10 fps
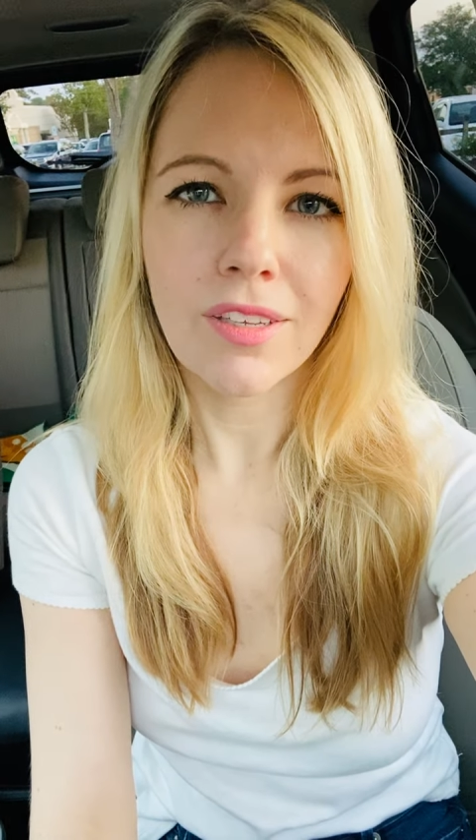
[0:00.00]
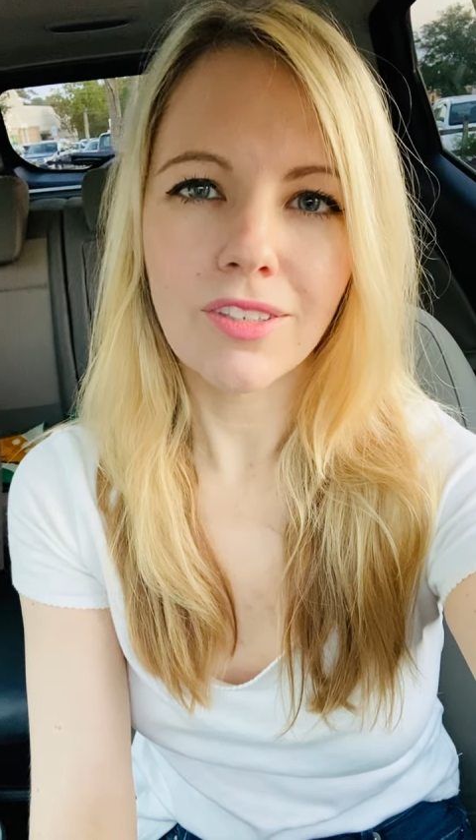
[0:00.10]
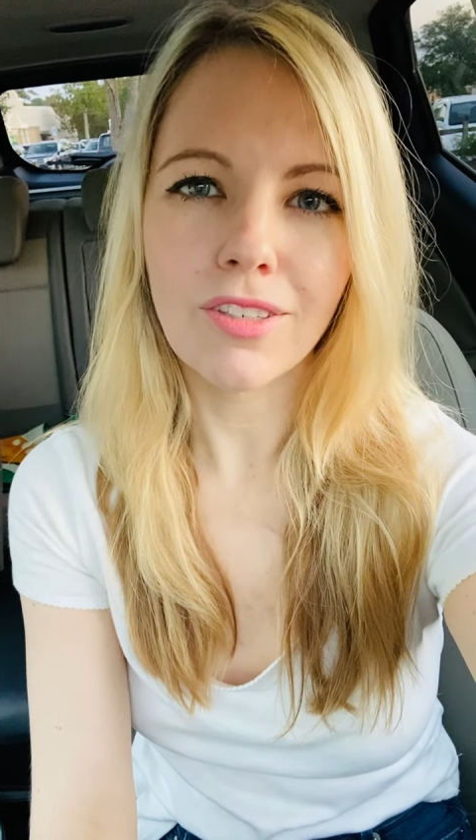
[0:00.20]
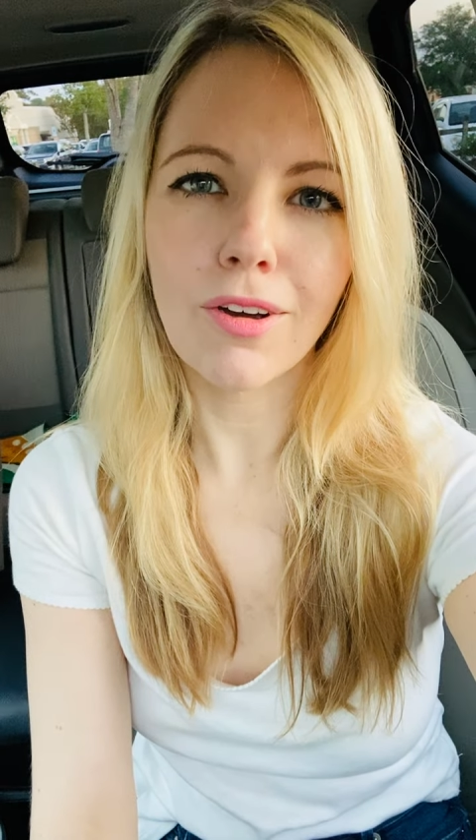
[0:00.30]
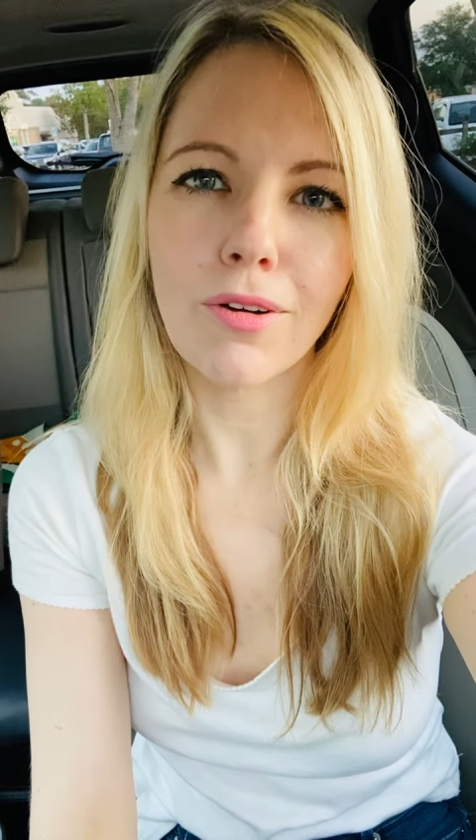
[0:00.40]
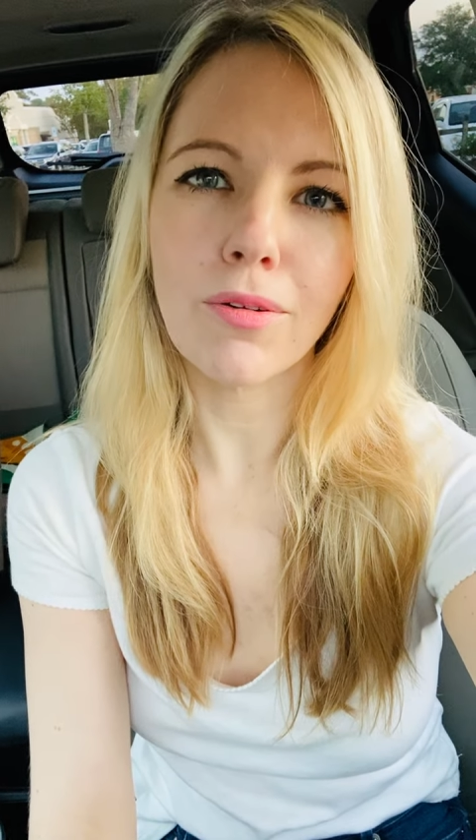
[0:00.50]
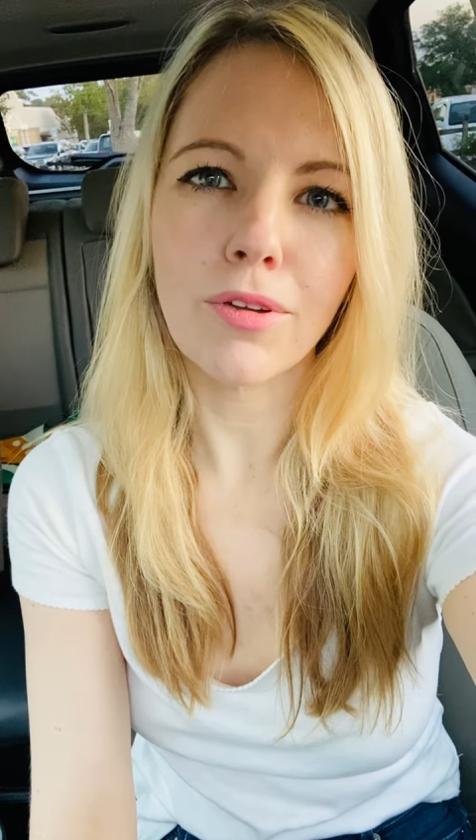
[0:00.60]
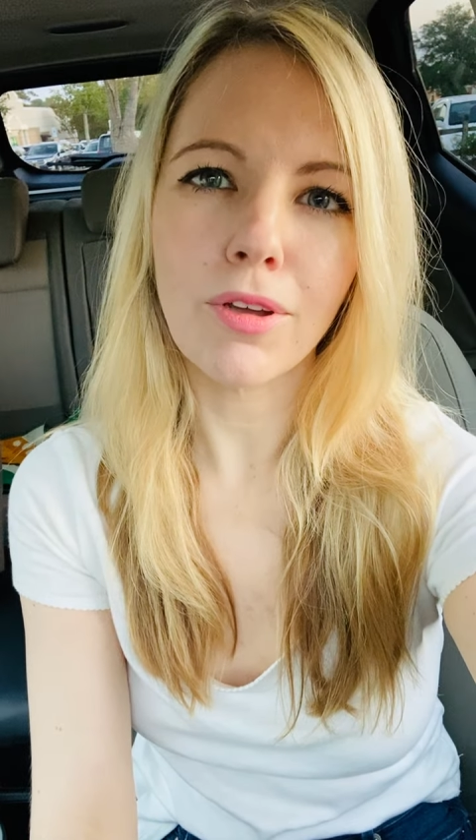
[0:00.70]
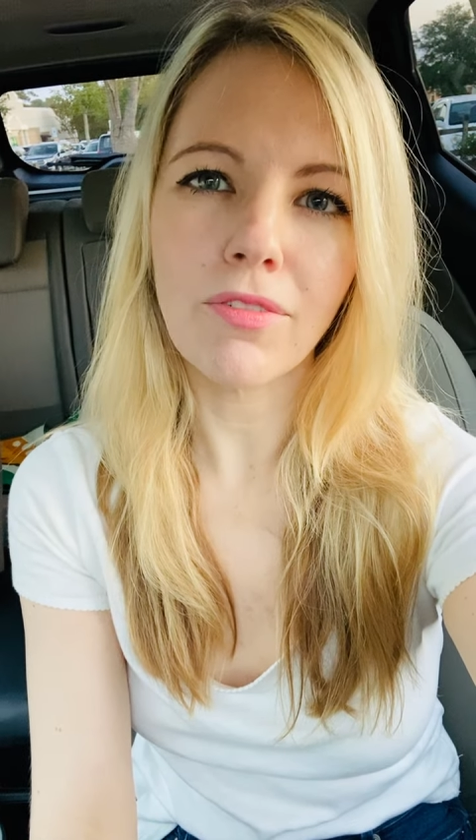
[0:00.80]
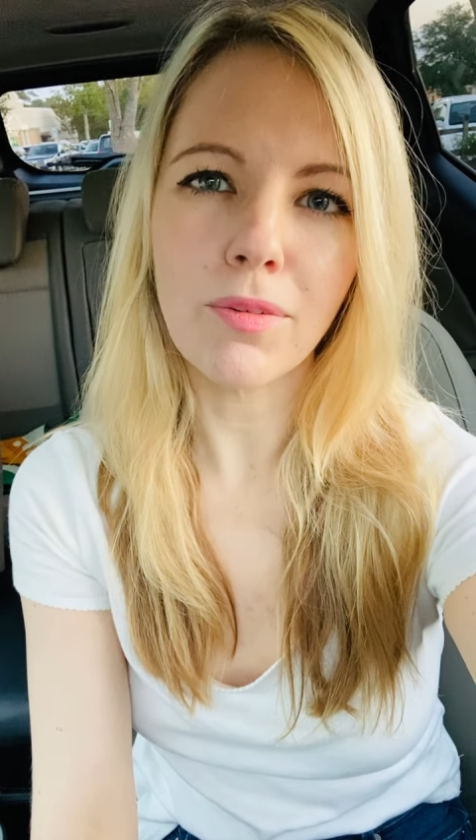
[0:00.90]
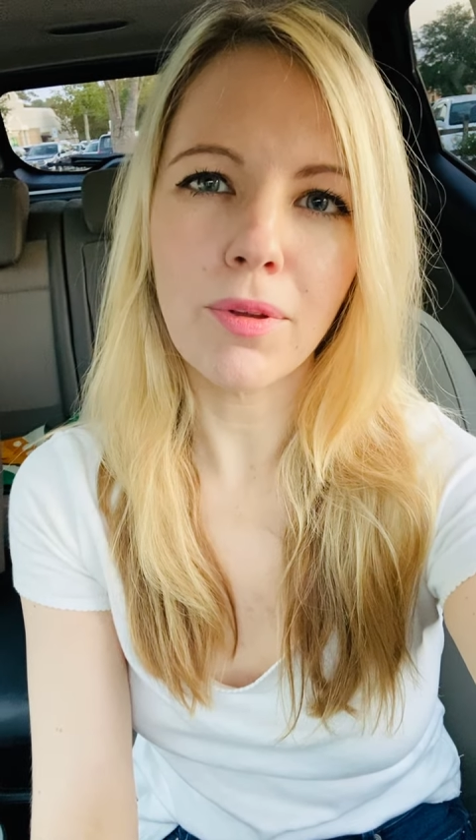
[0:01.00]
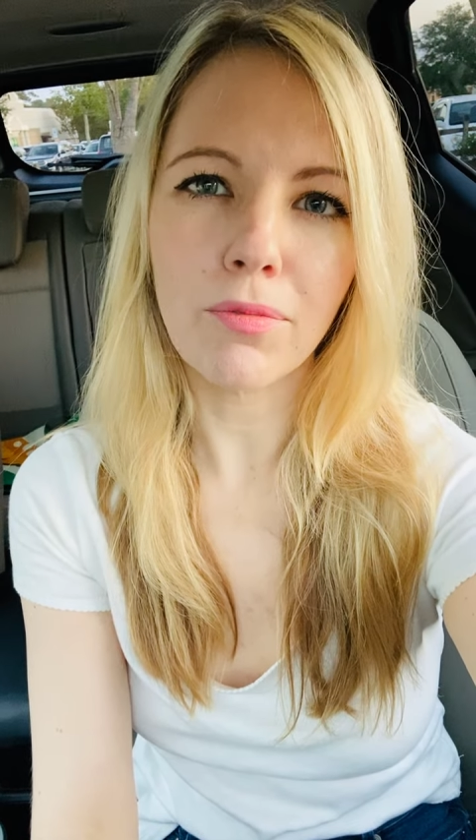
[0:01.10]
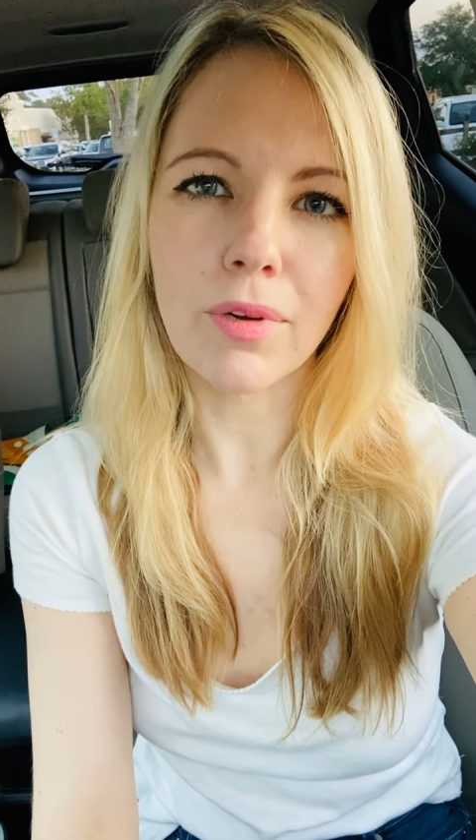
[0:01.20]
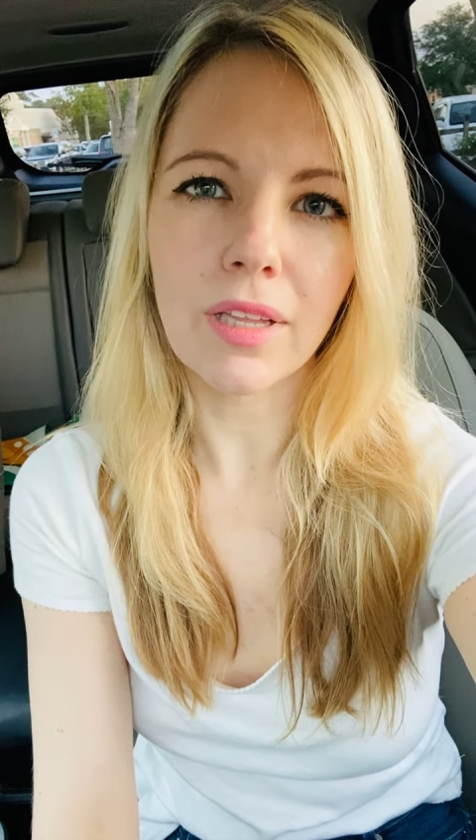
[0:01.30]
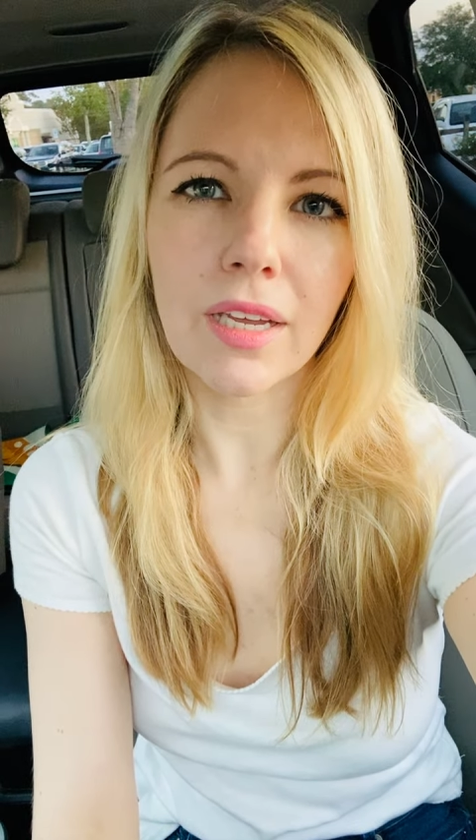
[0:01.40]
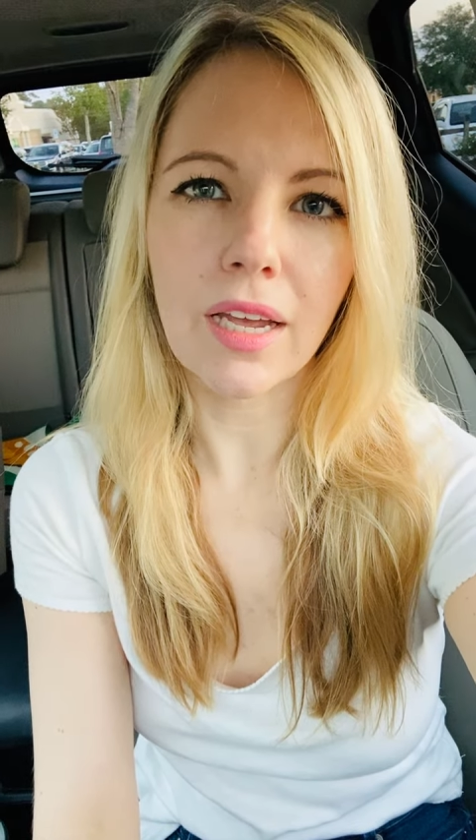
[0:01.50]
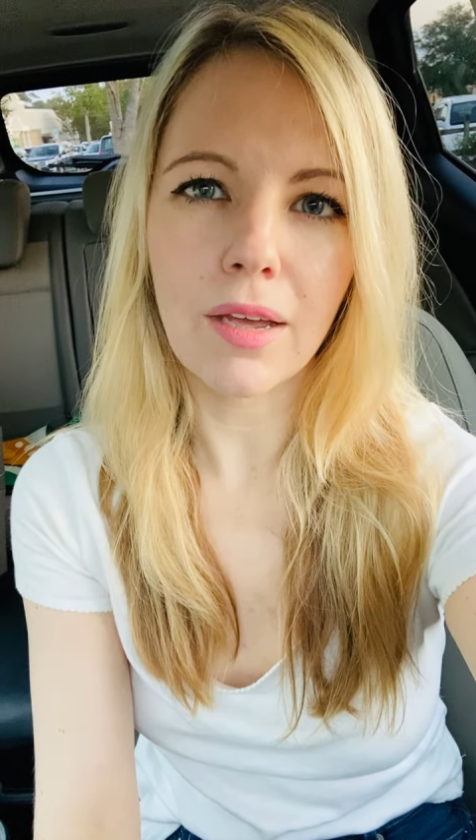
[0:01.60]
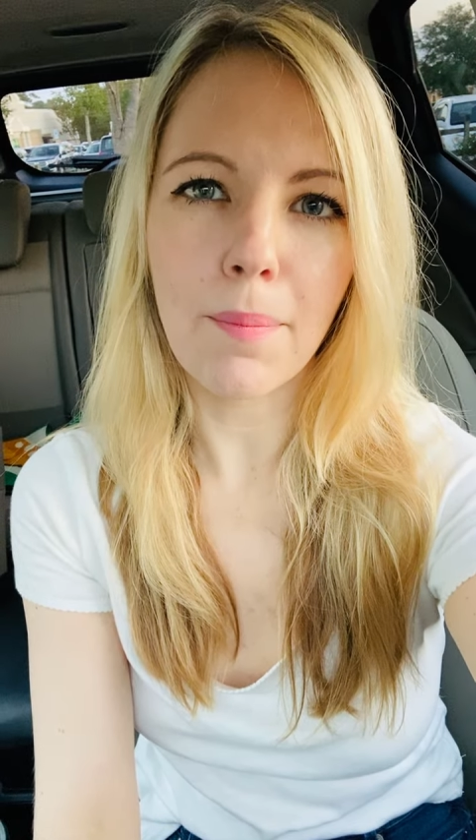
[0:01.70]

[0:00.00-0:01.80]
So you have to be really